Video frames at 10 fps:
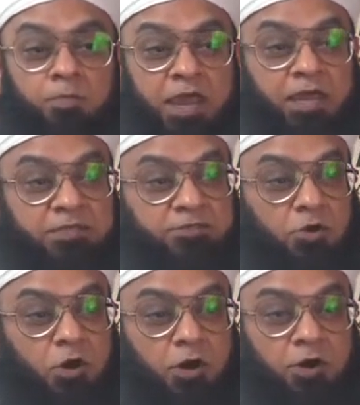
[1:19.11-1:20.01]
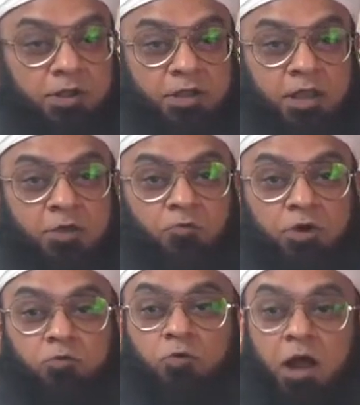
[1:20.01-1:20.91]
based on
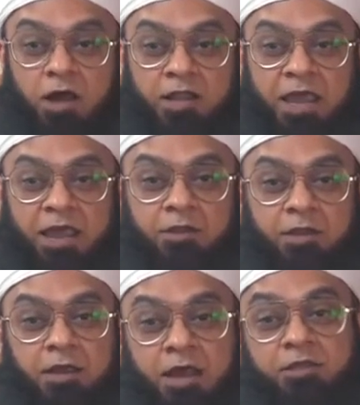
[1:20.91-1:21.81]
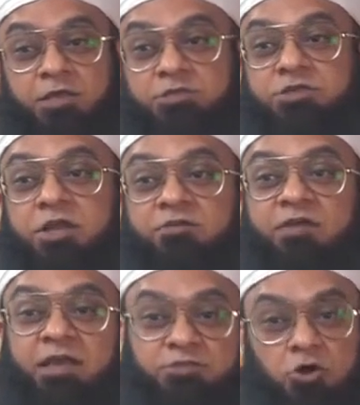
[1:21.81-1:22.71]
what Quran and Hadith
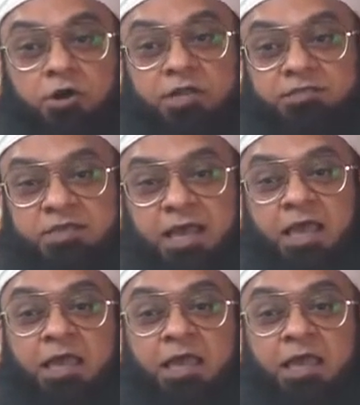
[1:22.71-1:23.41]
Sharif has taught us.